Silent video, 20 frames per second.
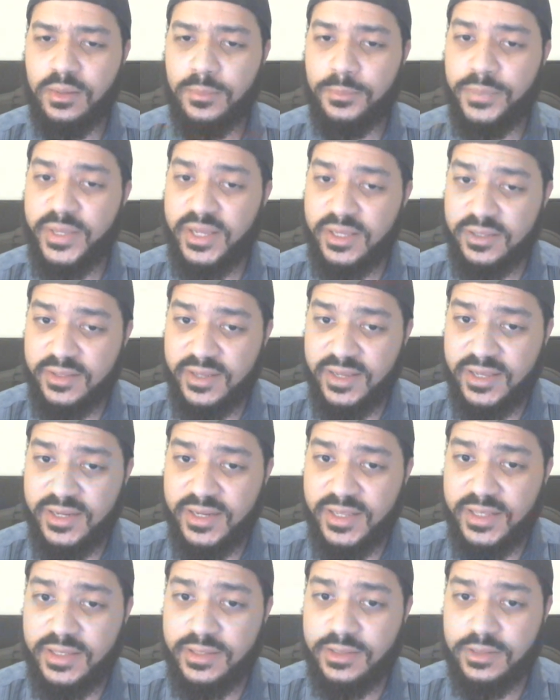P.
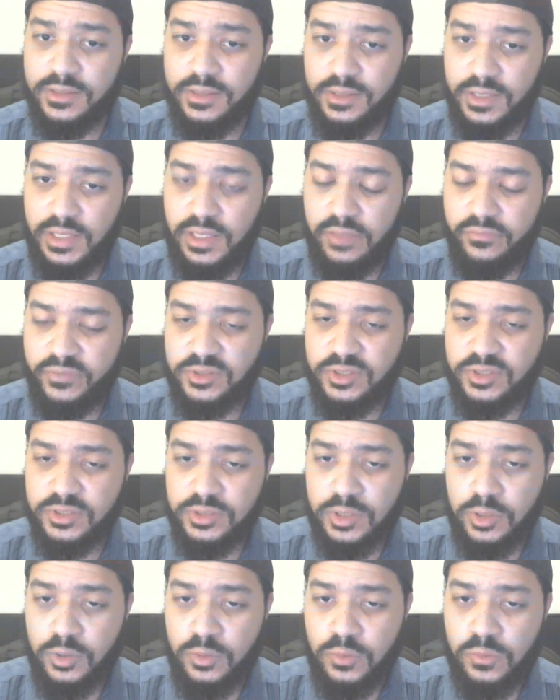Diddy even
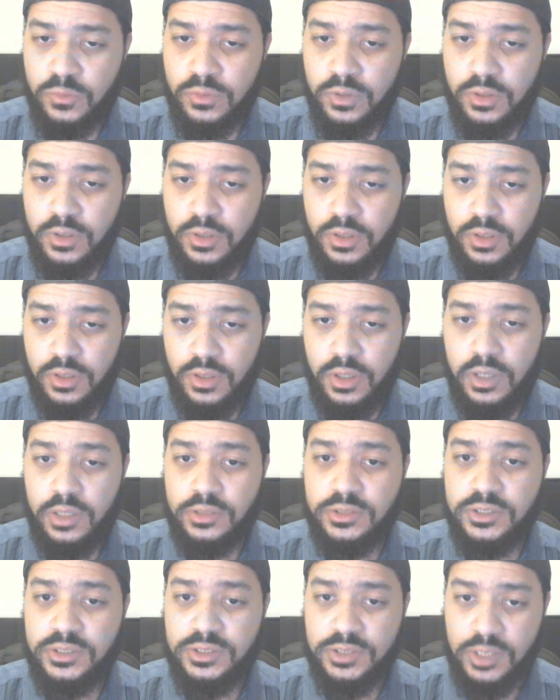stole a
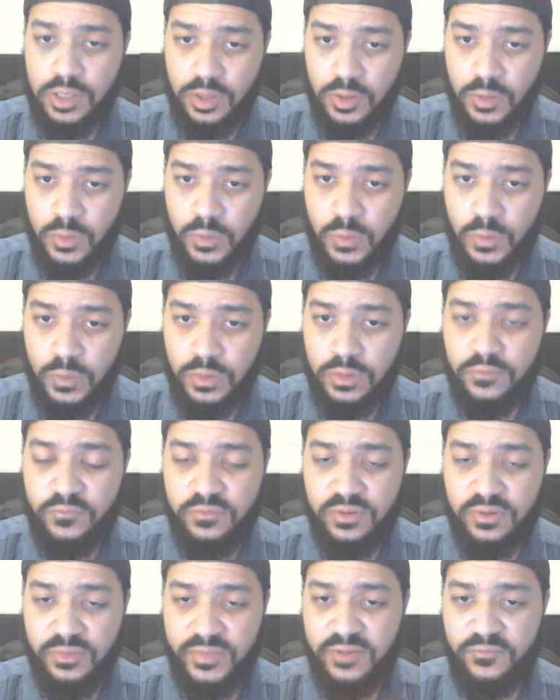song
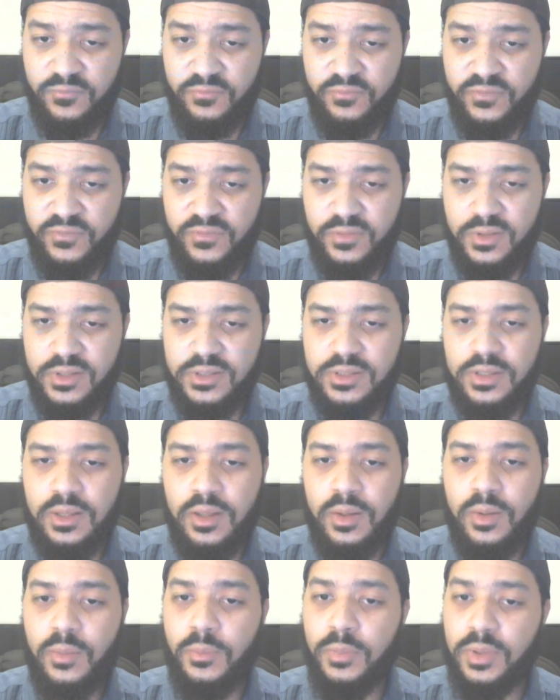from a
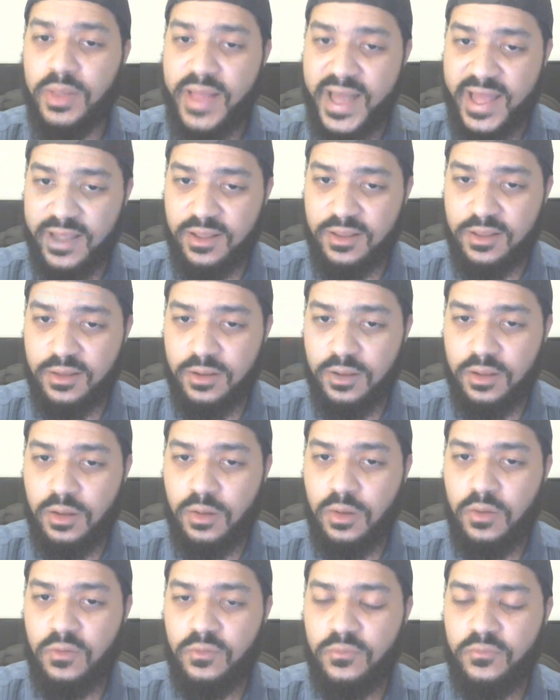black
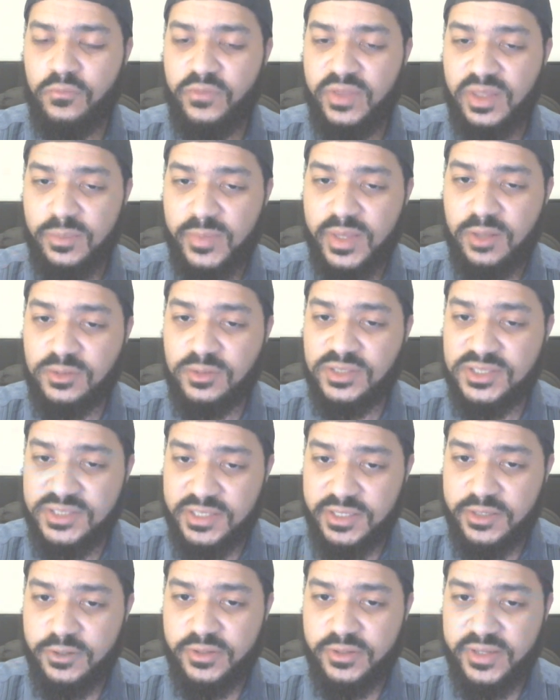female
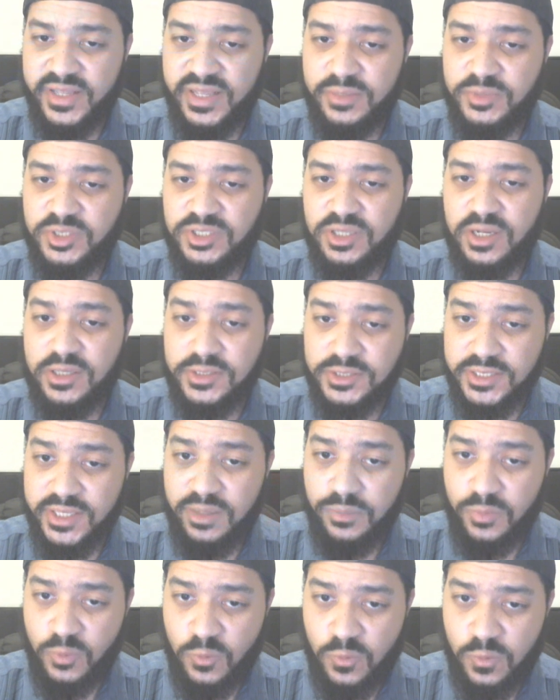singer named
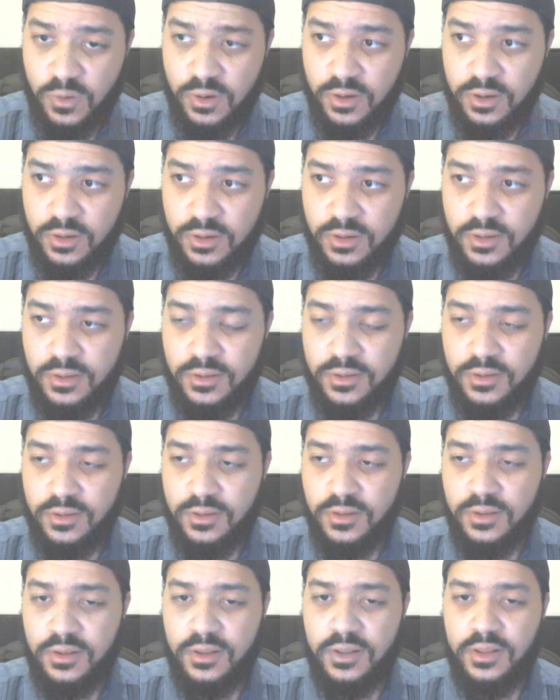Shantae Moore.
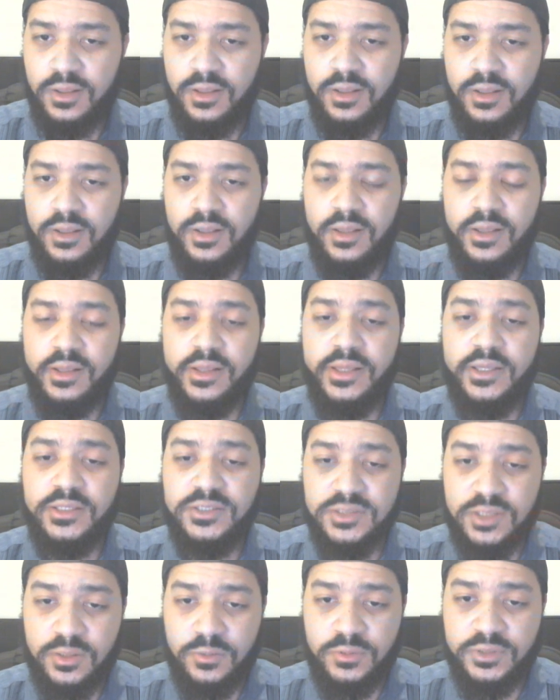He
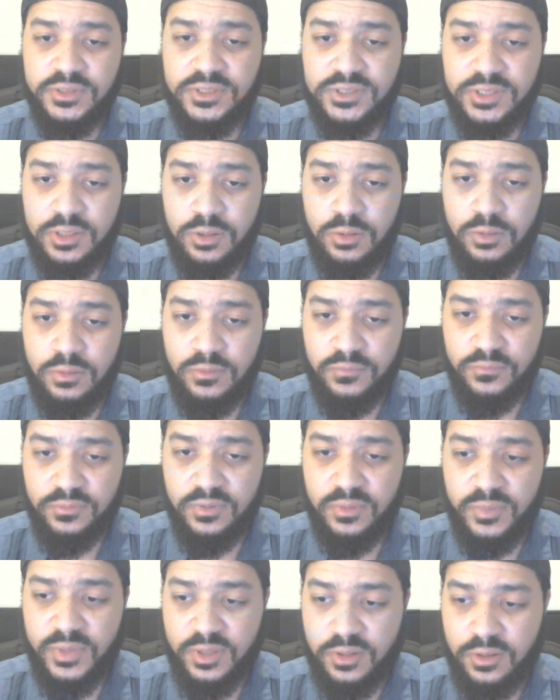stole a song
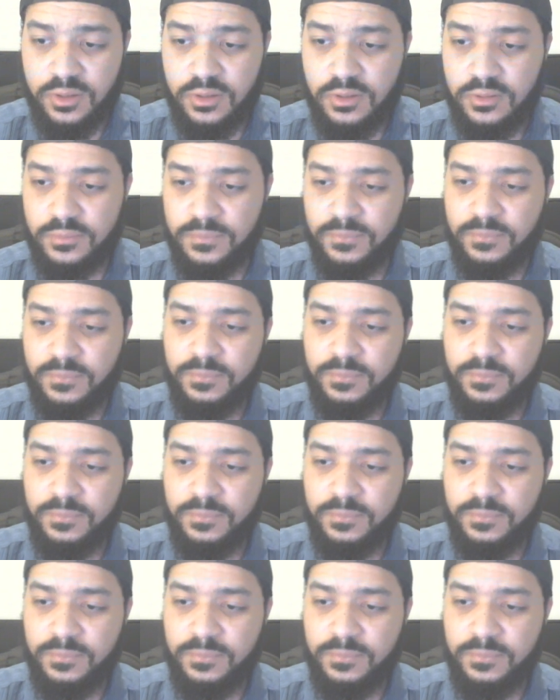from her,